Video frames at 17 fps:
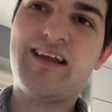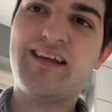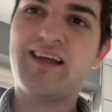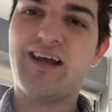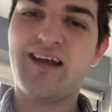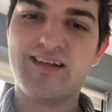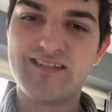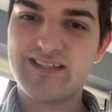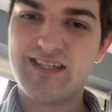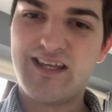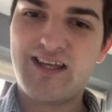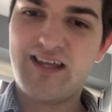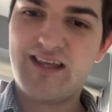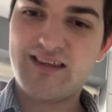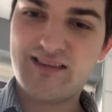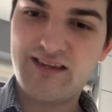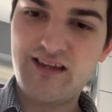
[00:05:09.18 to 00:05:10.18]
guys,
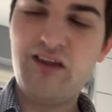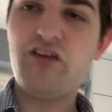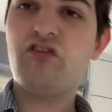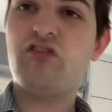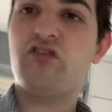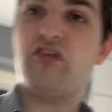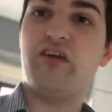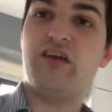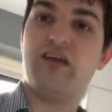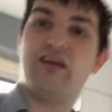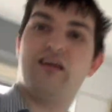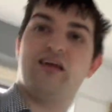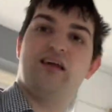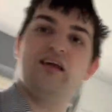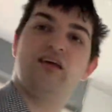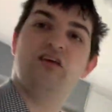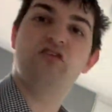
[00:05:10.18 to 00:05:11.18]
this
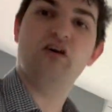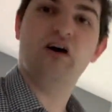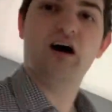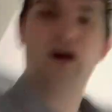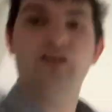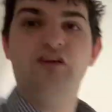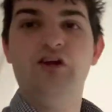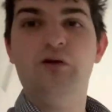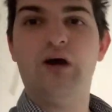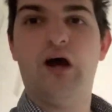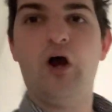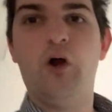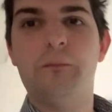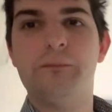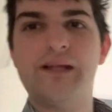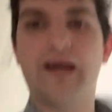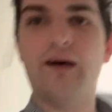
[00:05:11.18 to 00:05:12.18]
is our new
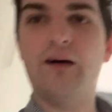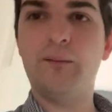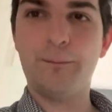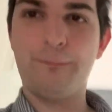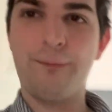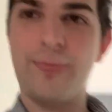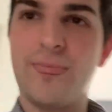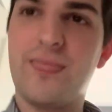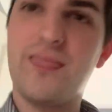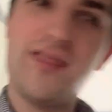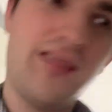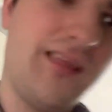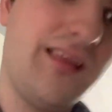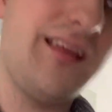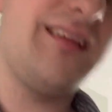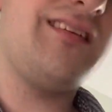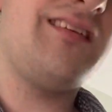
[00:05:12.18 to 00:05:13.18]
home now.
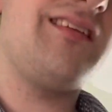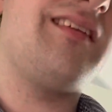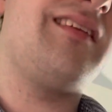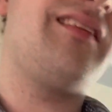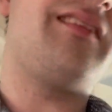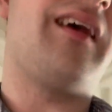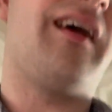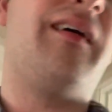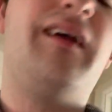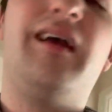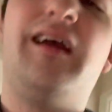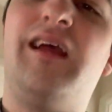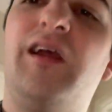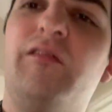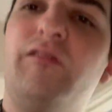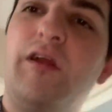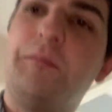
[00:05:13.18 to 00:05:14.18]
So
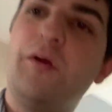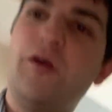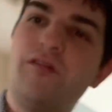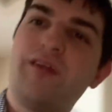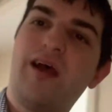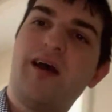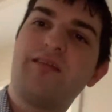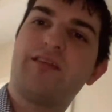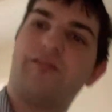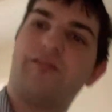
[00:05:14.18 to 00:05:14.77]
we moved out the